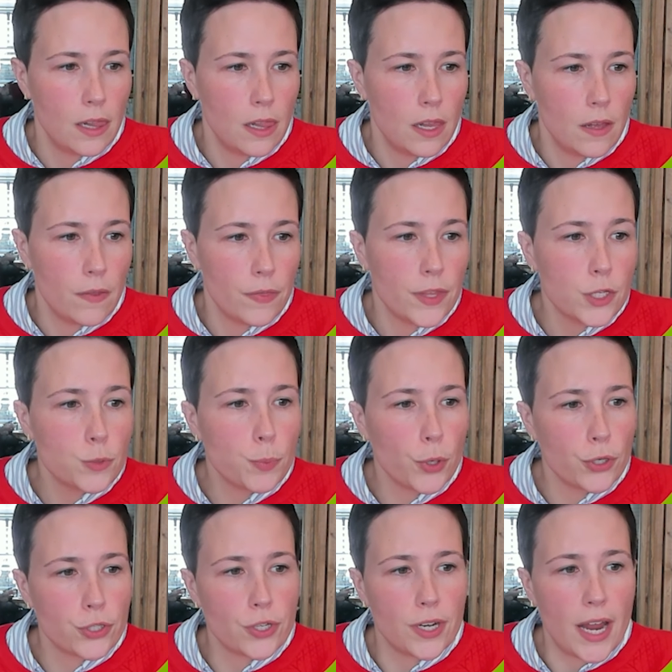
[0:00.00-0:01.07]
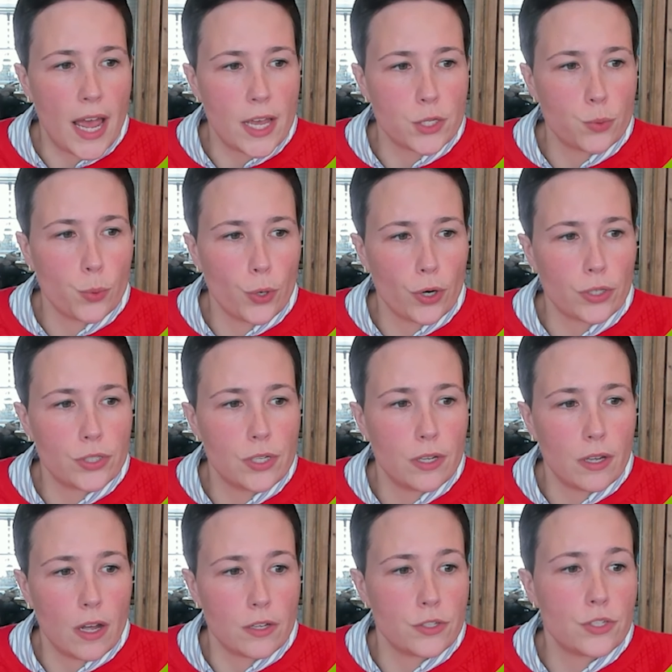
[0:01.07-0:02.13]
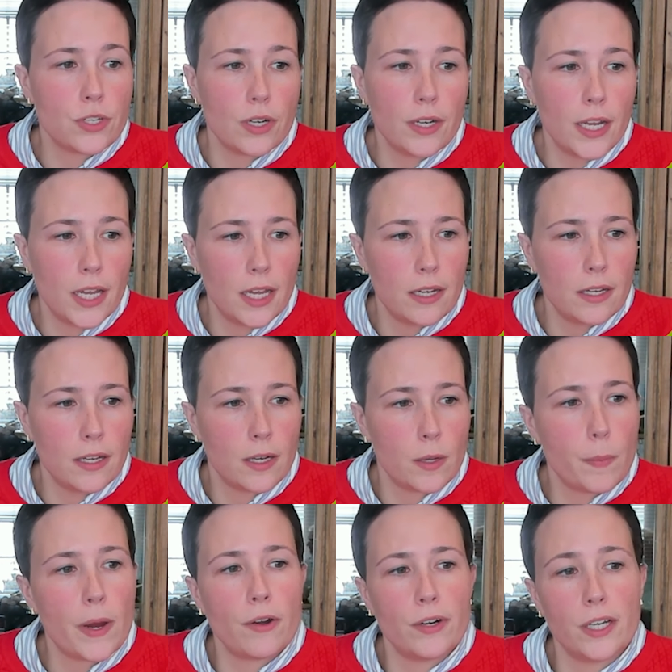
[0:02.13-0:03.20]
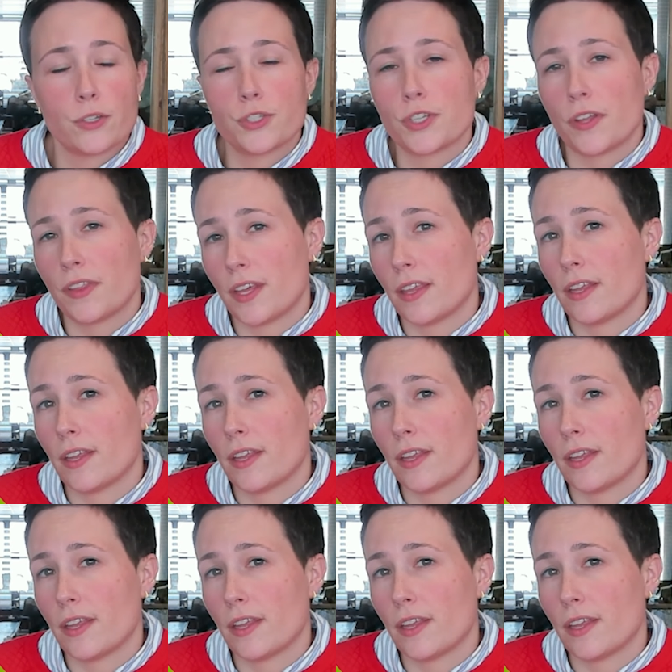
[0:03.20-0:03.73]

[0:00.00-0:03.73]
This person has worked on Sunday, and apparently on Sunday there